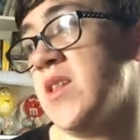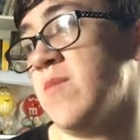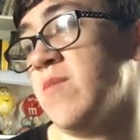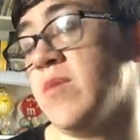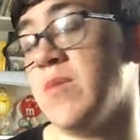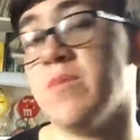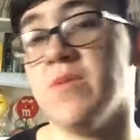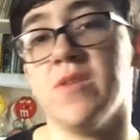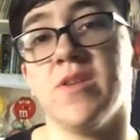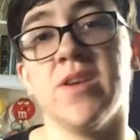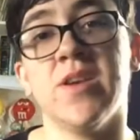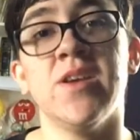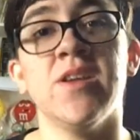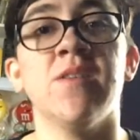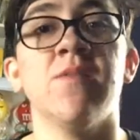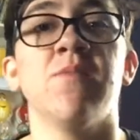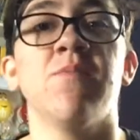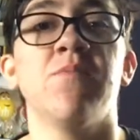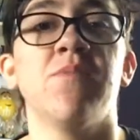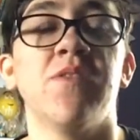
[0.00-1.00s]
some people
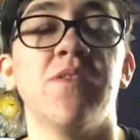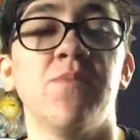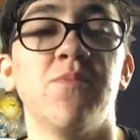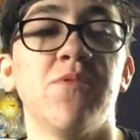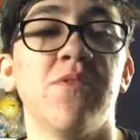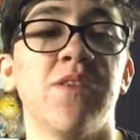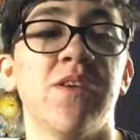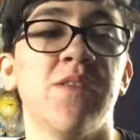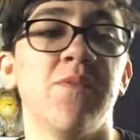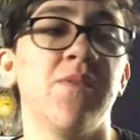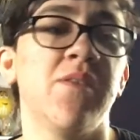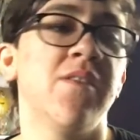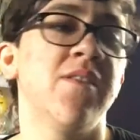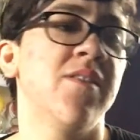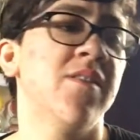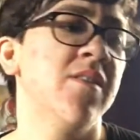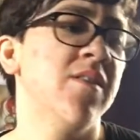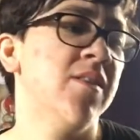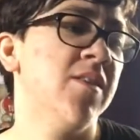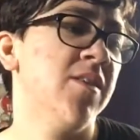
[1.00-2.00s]
can put up with that, because